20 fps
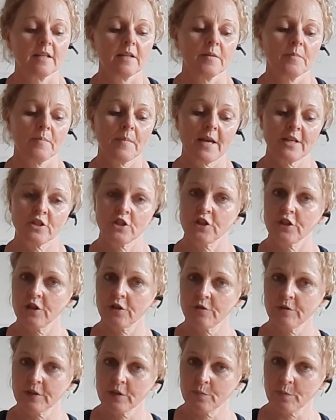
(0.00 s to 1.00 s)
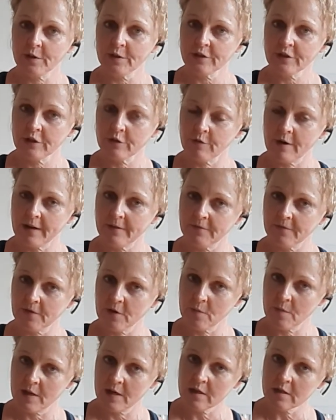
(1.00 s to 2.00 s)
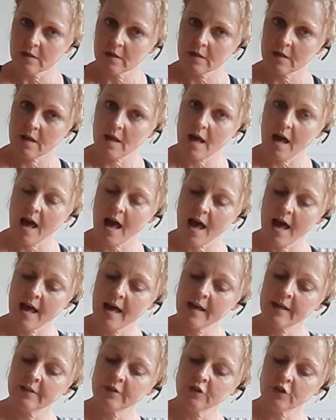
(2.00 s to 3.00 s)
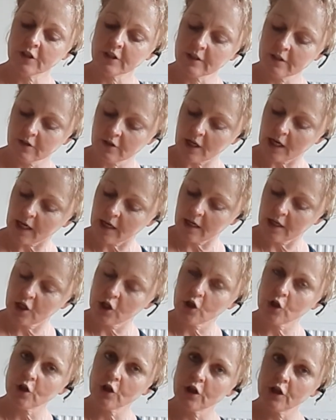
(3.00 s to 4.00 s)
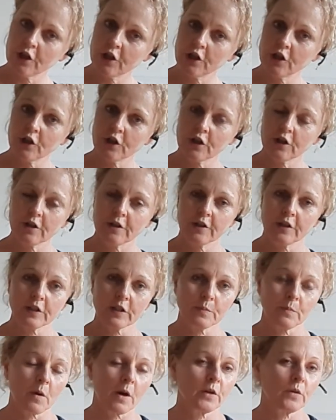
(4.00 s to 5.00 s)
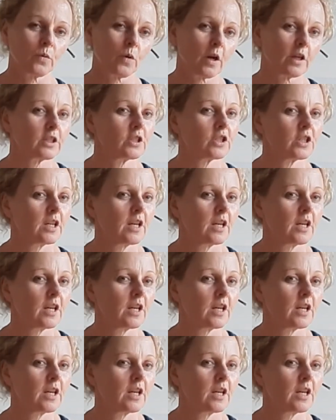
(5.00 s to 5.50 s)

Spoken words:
measure your respiratory rate for a minute and just check your smartwatch